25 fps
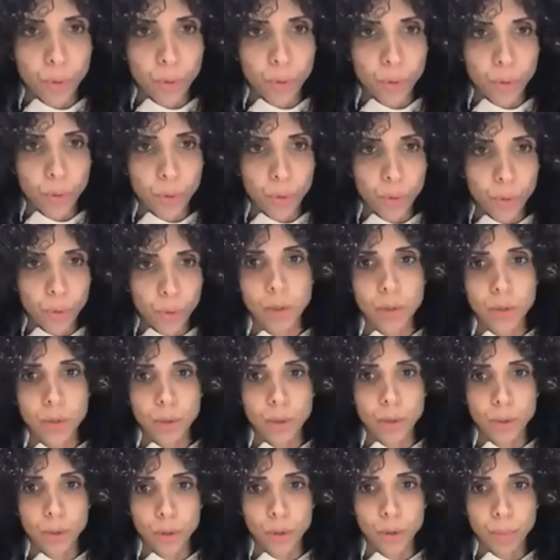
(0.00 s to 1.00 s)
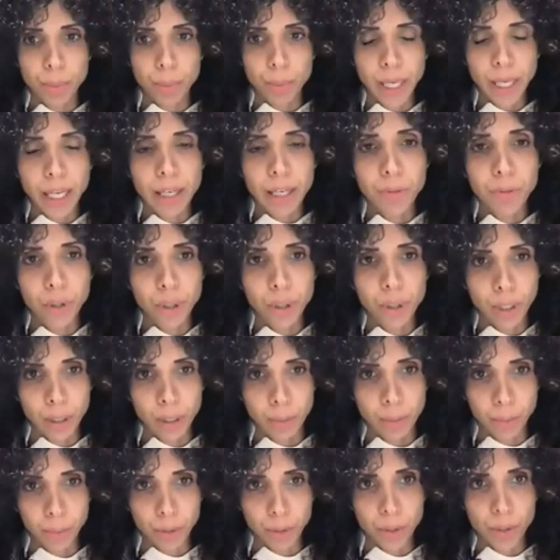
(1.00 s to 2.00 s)
social inputs, your behavioral
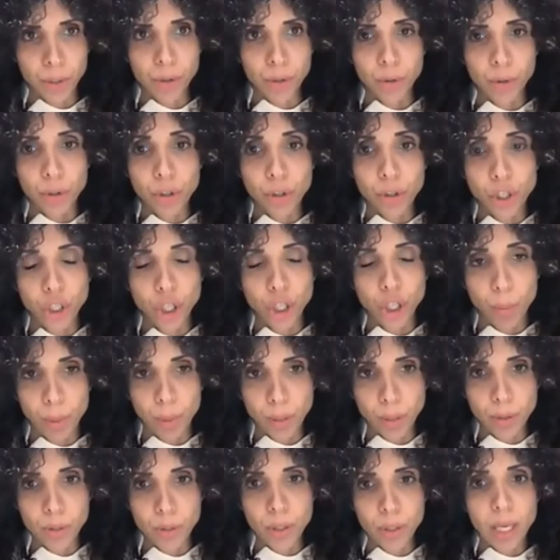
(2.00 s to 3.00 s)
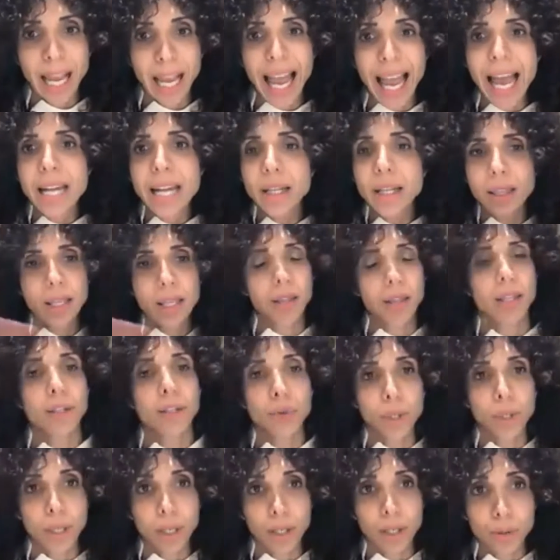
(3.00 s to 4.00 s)
inputs, your genomics, anything that
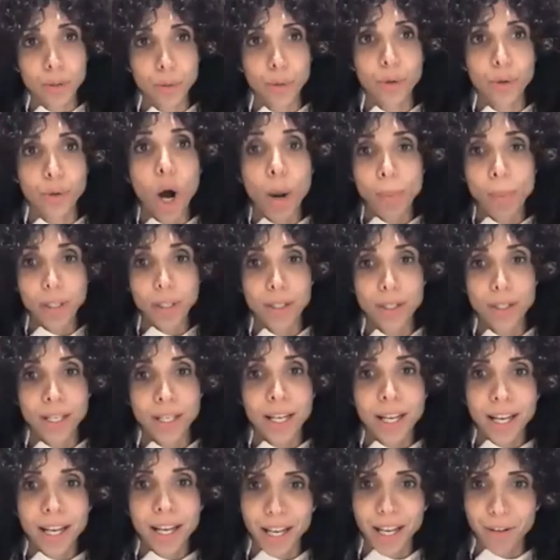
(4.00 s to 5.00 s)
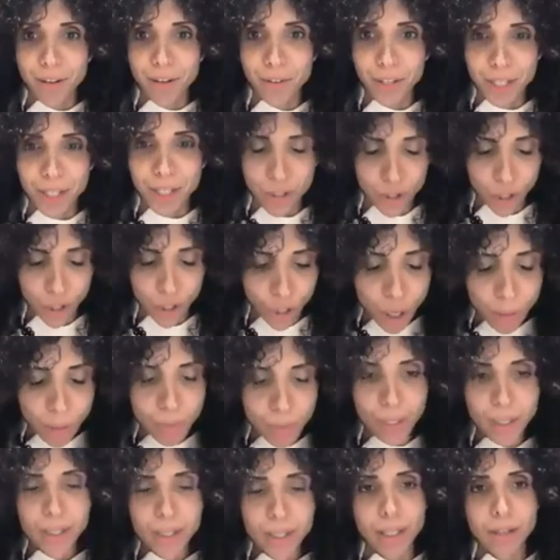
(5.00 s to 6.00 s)
relies to your omics. If it's
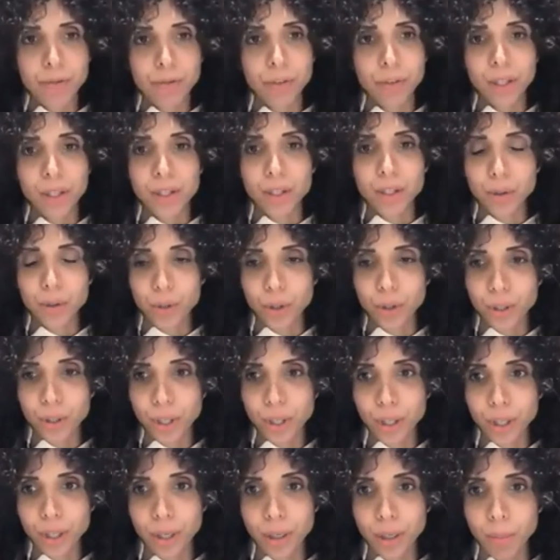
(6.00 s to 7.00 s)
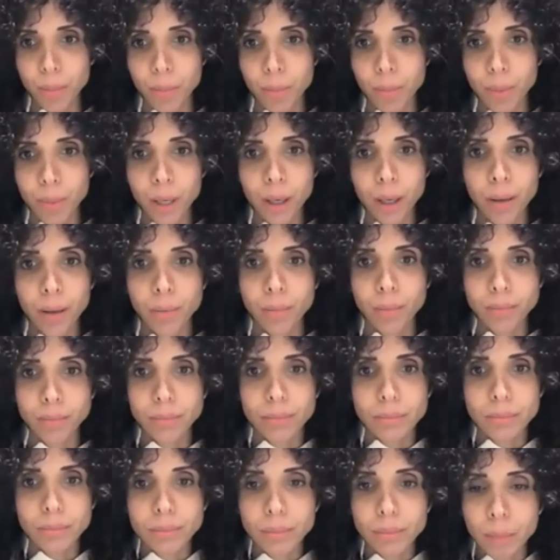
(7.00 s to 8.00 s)
genomics, if it's your
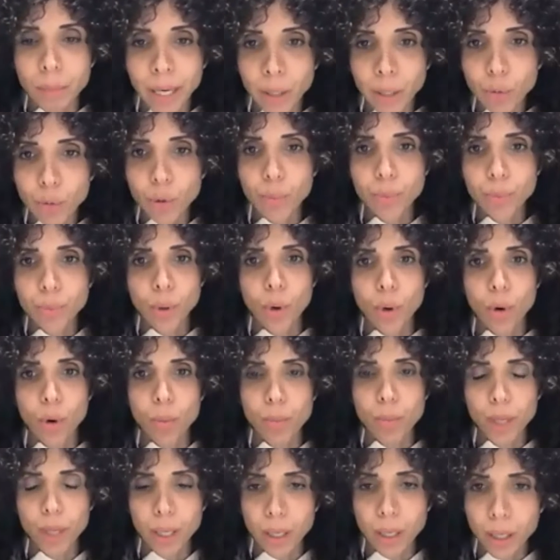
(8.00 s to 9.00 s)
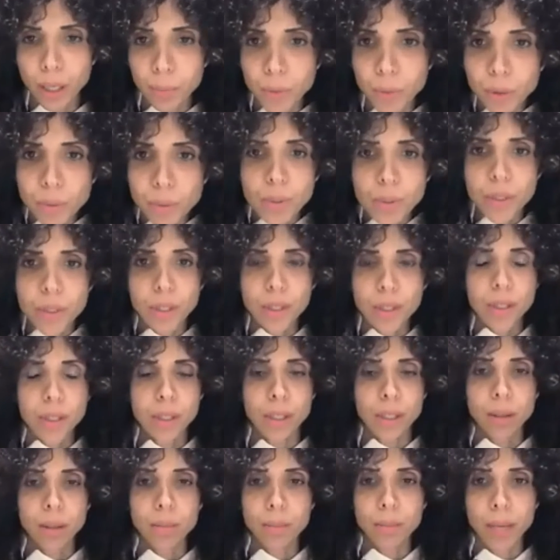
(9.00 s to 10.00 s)
microbiome, immune
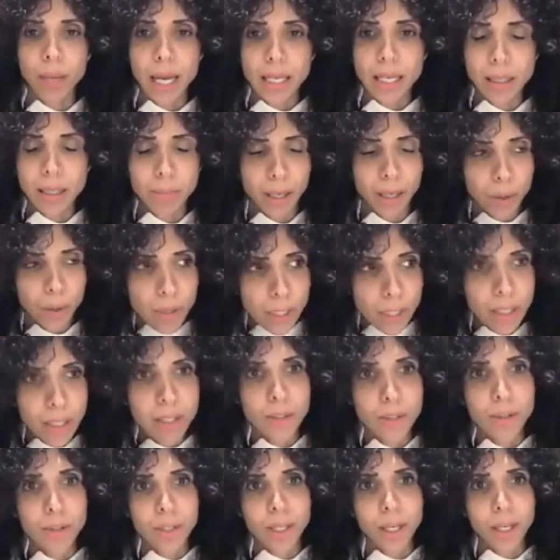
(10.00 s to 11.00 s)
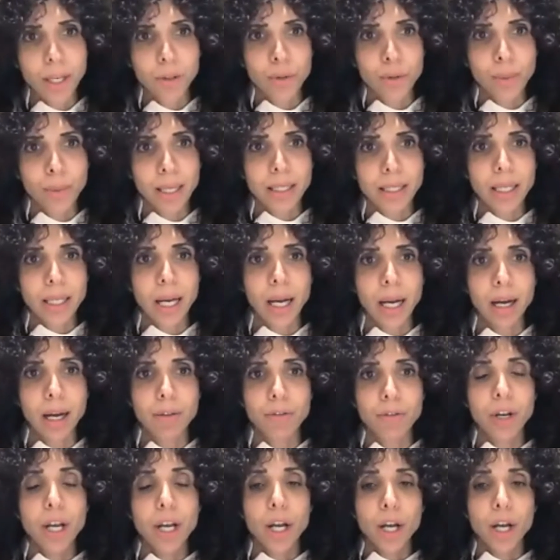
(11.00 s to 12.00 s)
system, any biosensors that you might have,
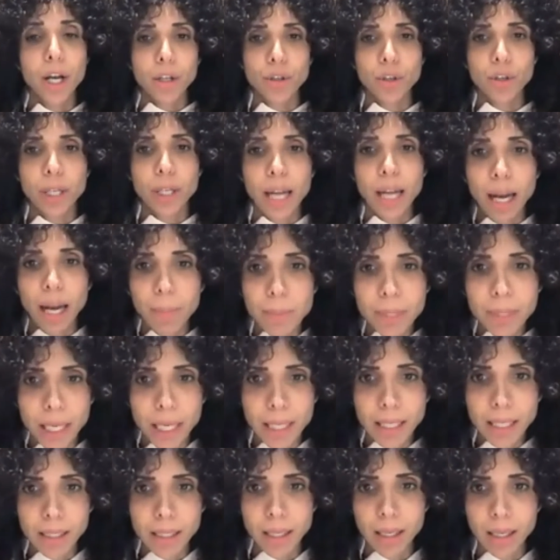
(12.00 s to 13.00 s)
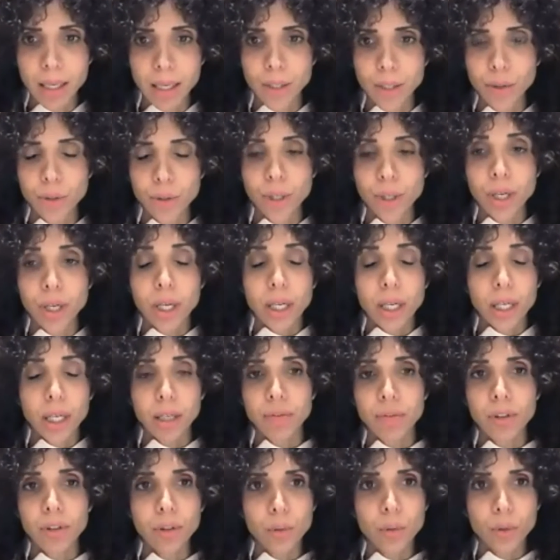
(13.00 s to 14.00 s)
your lab data, your
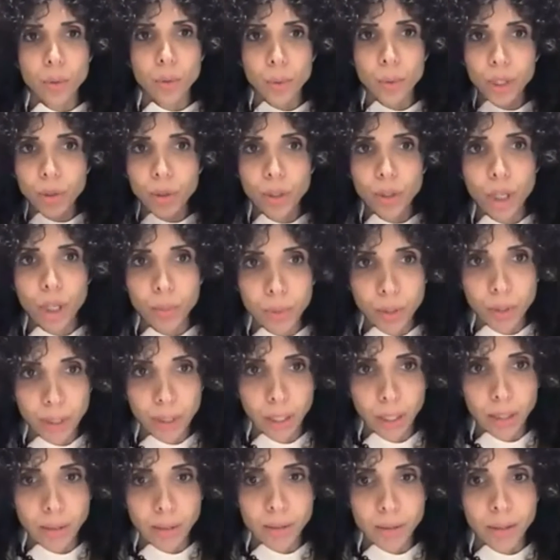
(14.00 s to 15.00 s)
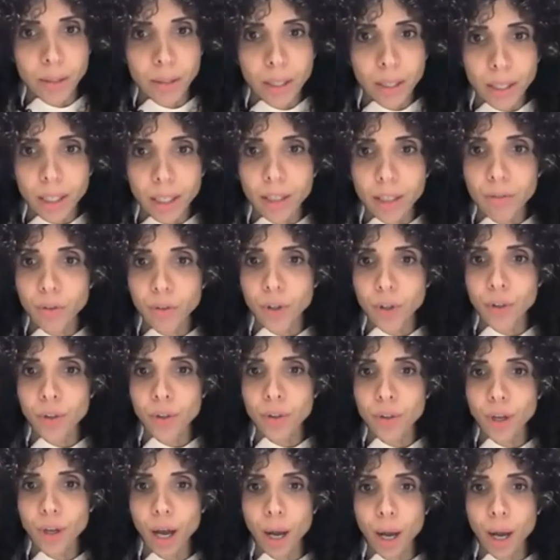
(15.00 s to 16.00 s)
even the way you communicate, even